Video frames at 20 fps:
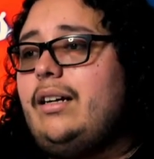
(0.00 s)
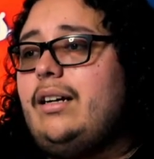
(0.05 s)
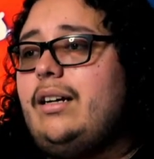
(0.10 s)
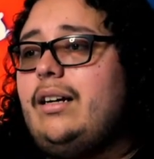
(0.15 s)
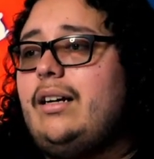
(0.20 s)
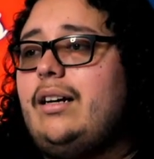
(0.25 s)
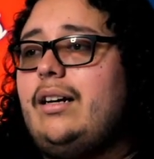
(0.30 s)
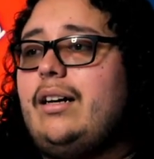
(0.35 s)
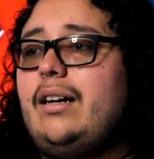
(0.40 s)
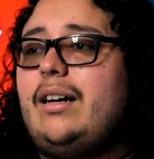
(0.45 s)

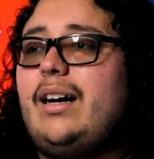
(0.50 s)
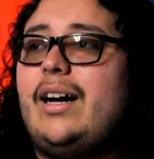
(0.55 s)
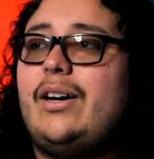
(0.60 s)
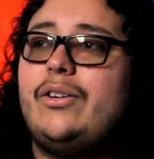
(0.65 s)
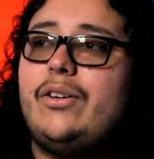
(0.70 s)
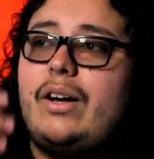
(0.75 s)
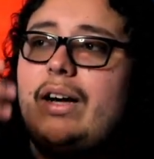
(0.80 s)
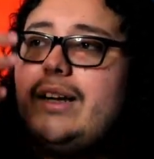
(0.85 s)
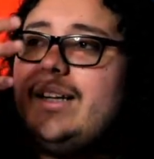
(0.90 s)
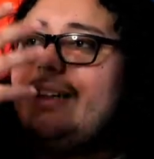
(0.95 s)
I don't
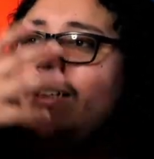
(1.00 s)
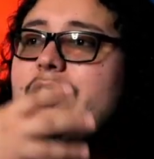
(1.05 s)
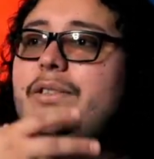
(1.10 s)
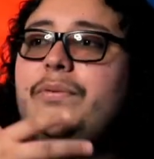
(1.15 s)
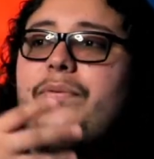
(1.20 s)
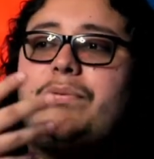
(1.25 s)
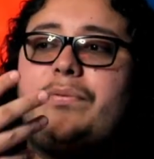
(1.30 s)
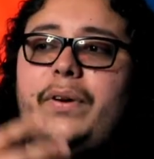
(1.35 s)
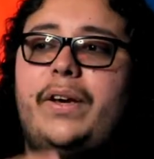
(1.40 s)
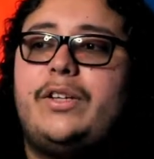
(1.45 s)
know, his
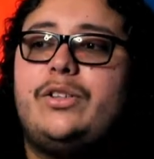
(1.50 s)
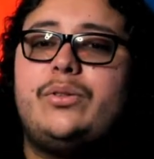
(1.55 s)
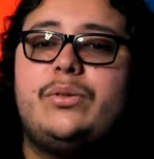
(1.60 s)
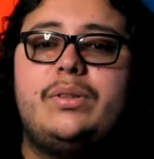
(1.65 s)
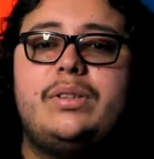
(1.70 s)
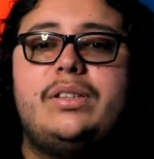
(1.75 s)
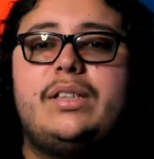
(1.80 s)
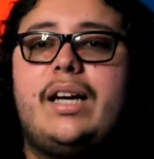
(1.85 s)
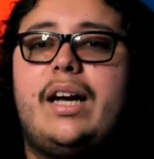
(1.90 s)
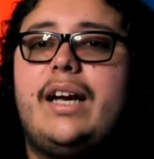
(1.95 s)
facial
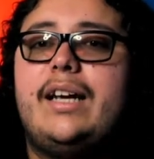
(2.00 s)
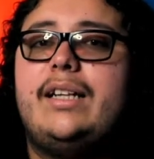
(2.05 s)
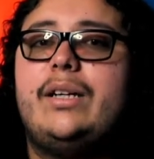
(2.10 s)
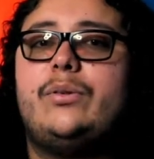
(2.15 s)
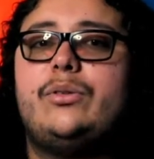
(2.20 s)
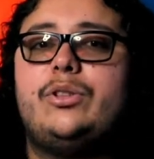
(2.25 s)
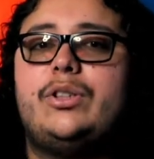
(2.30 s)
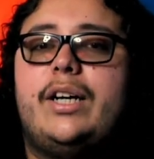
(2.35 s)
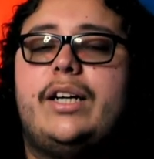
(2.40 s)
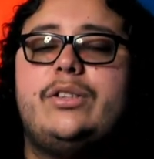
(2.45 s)
design, they
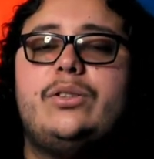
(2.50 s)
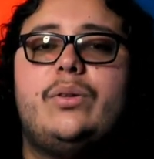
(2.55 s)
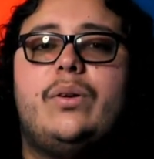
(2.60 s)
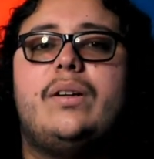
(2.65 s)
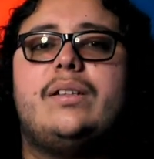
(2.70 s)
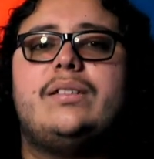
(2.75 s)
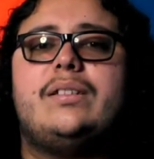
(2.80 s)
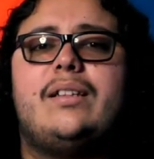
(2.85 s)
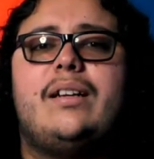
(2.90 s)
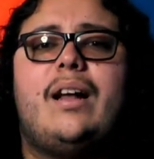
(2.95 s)
were trying too
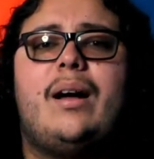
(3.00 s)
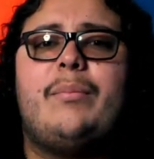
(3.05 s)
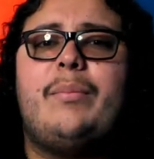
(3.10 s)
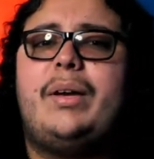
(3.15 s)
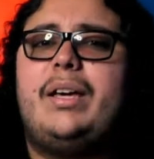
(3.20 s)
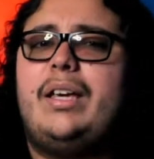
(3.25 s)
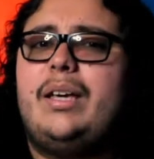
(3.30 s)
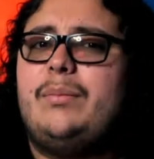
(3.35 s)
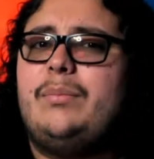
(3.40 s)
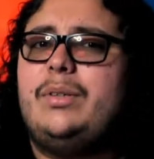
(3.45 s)
hard to not
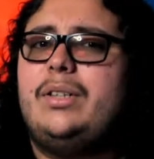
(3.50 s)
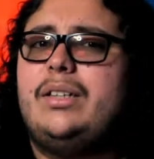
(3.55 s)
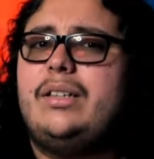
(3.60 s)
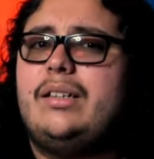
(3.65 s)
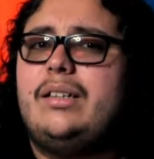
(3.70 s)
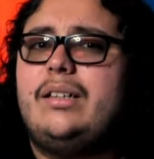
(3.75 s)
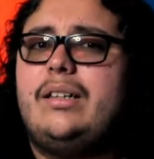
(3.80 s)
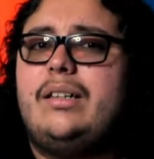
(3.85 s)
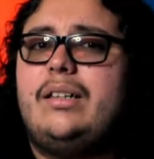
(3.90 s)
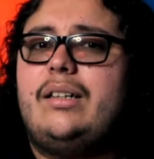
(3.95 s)
make him look
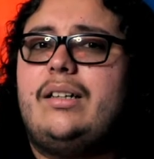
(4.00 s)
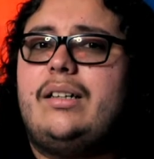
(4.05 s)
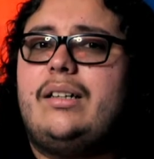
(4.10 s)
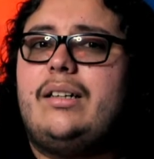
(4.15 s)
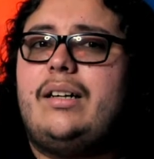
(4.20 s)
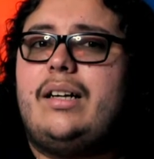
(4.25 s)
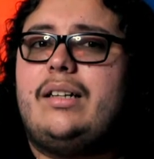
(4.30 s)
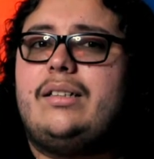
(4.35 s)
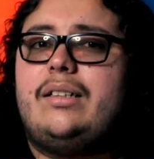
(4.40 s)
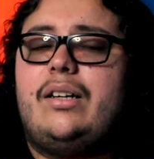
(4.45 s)

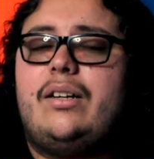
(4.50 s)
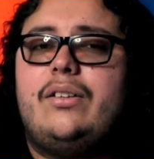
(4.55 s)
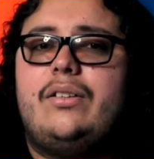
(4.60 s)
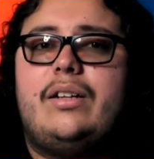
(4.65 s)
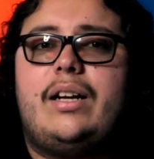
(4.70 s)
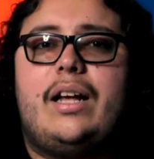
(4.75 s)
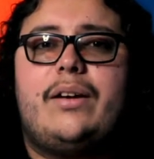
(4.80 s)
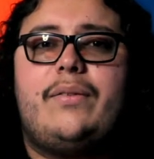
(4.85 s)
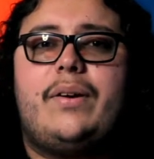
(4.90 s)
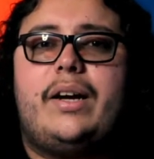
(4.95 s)
like the other
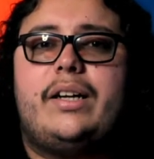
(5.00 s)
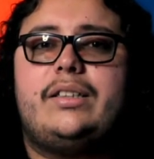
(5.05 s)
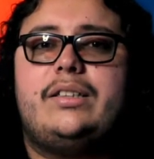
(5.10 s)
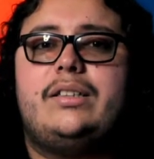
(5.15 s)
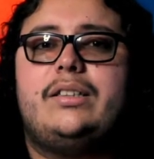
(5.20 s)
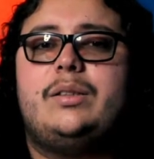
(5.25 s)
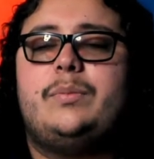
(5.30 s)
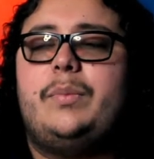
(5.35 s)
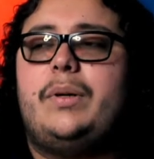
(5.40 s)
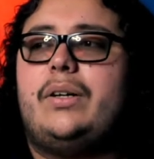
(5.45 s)
live
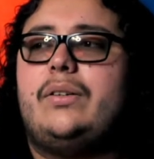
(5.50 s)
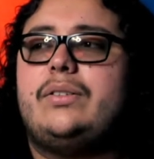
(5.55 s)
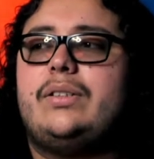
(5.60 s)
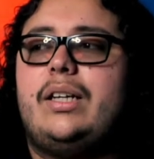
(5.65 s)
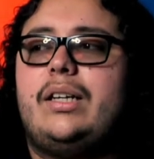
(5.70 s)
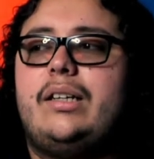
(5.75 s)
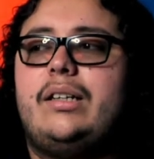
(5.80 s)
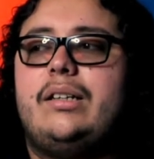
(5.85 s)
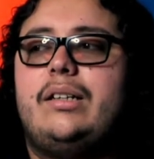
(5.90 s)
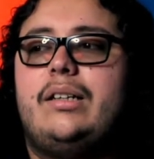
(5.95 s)
actions, but I was
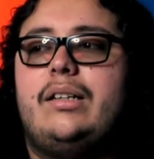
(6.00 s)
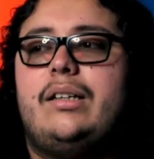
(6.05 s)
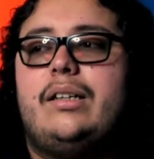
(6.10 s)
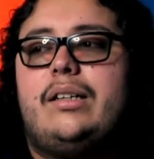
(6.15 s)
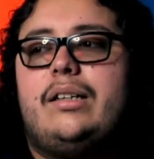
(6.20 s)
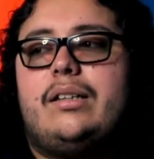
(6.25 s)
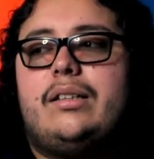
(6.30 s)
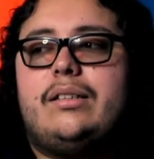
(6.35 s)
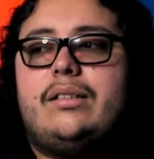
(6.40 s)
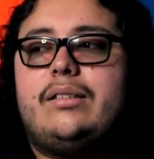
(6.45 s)
like,
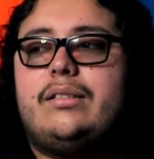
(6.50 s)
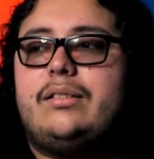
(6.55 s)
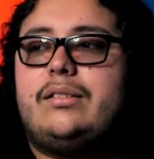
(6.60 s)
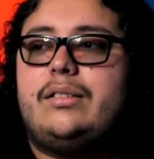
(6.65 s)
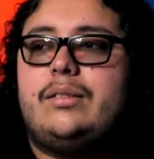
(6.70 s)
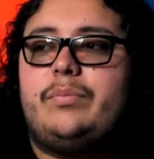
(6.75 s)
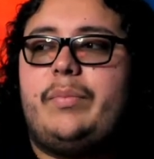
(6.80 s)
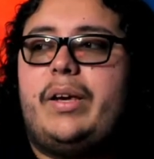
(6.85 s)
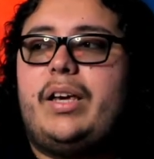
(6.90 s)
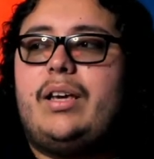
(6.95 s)

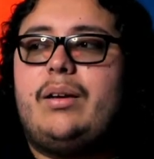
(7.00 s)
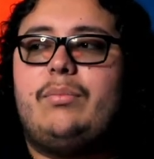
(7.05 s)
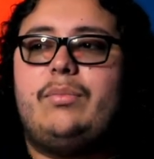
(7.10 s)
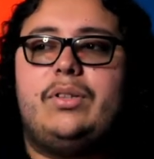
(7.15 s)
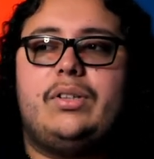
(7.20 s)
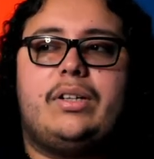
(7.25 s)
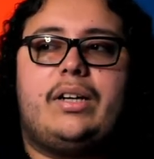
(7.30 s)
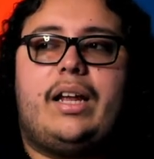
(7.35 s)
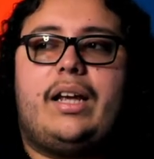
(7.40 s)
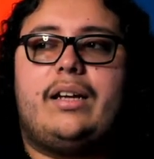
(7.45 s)
just make him
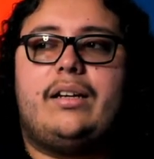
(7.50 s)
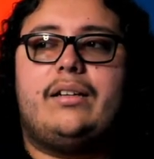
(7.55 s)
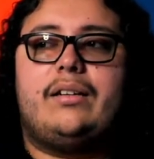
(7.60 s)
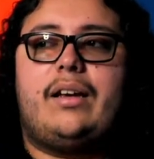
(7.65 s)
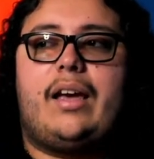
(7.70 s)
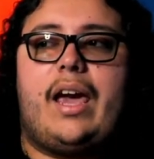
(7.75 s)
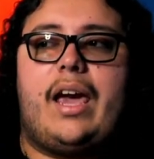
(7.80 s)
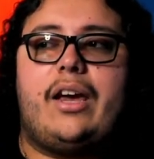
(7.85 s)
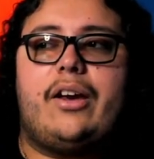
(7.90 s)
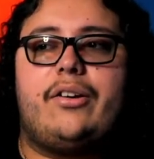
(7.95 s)
look like
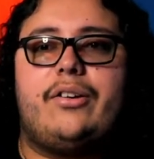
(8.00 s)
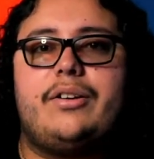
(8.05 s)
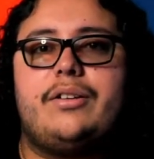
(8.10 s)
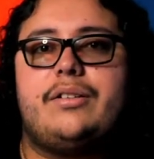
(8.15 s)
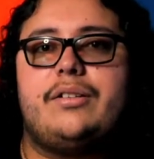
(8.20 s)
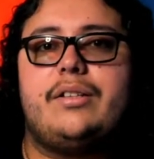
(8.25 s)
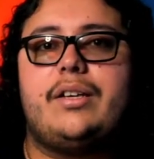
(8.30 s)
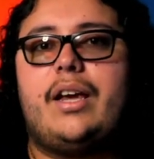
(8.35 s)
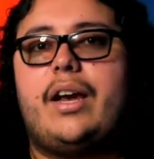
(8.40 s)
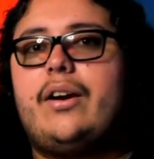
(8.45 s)
accurate
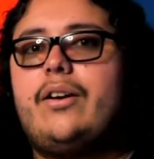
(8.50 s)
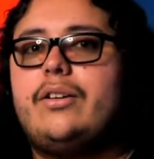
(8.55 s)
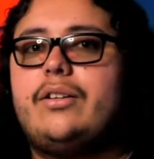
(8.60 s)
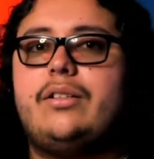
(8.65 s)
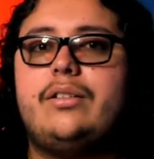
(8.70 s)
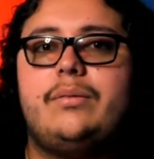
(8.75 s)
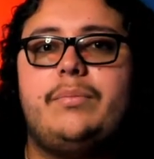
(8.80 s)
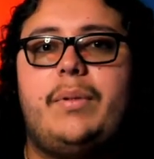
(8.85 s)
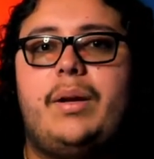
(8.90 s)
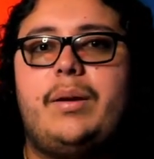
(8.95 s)
to the
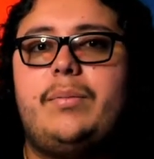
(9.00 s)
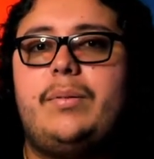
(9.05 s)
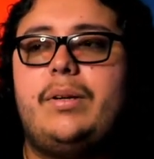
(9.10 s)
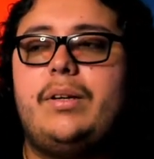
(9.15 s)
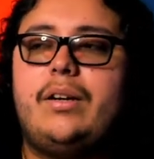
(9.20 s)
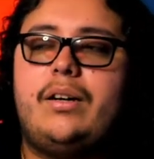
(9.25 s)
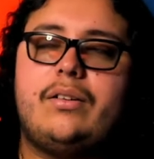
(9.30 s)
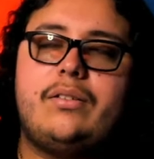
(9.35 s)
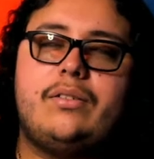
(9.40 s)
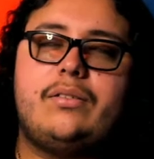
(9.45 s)
character, maybe?
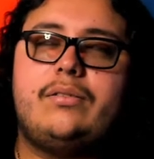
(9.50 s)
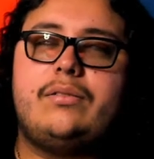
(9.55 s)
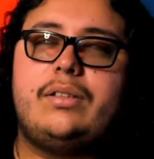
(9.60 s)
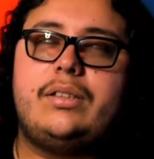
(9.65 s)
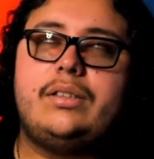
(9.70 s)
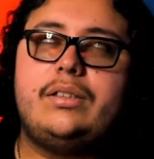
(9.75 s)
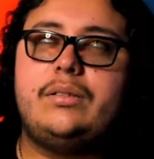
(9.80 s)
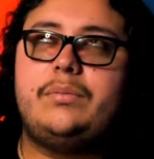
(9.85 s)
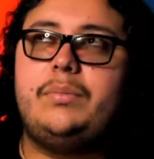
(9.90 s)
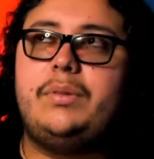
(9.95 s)
I don't know,
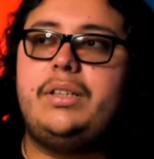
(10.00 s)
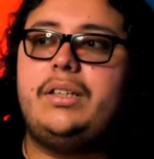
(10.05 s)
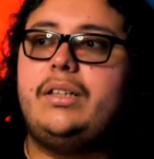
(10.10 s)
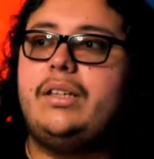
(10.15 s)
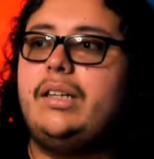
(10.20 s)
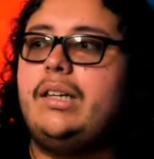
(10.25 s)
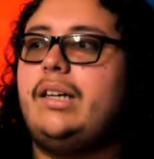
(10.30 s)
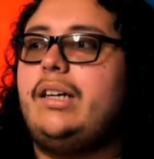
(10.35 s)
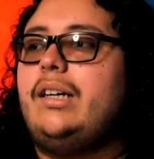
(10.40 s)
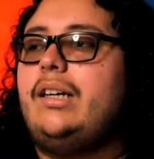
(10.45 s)
that's just me.
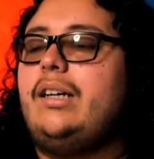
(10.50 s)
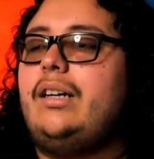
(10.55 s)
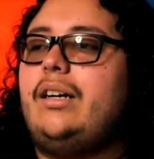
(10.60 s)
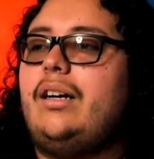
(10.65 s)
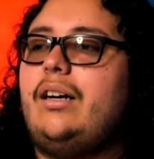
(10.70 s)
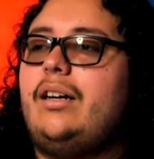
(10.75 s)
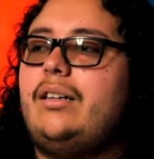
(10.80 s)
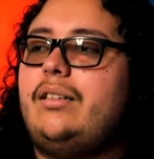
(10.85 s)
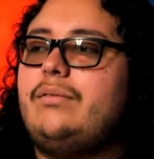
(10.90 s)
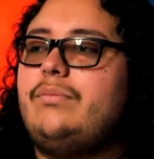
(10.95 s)

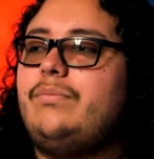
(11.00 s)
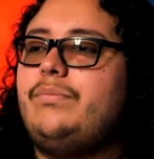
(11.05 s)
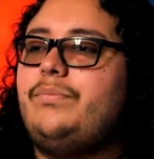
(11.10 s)
The